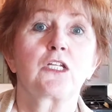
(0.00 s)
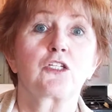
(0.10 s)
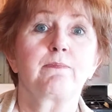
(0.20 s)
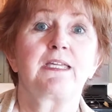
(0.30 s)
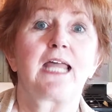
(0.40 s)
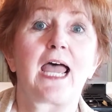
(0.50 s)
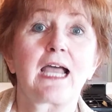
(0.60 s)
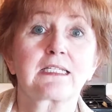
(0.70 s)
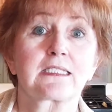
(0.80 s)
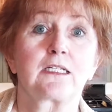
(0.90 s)
to be an
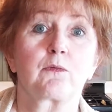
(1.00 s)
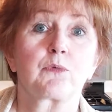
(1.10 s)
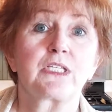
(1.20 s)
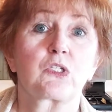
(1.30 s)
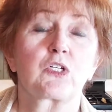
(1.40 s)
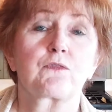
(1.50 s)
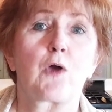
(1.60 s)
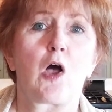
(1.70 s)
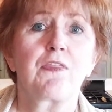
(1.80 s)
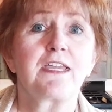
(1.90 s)
excellent resource for
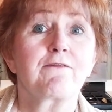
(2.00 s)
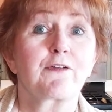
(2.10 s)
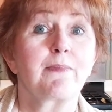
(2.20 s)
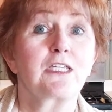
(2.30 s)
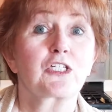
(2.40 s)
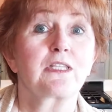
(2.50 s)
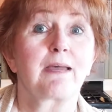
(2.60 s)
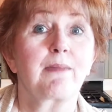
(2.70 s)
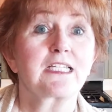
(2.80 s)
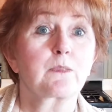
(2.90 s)
all the information
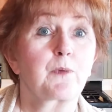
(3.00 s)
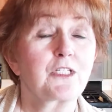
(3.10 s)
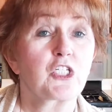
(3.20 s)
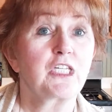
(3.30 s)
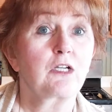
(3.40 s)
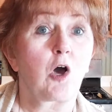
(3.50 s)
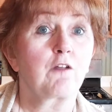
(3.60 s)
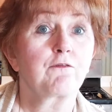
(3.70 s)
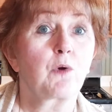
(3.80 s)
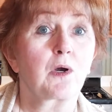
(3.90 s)
that my spreadsheet
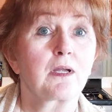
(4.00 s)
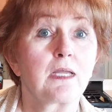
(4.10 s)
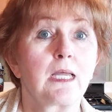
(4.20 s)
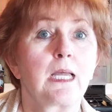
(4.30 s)
called for.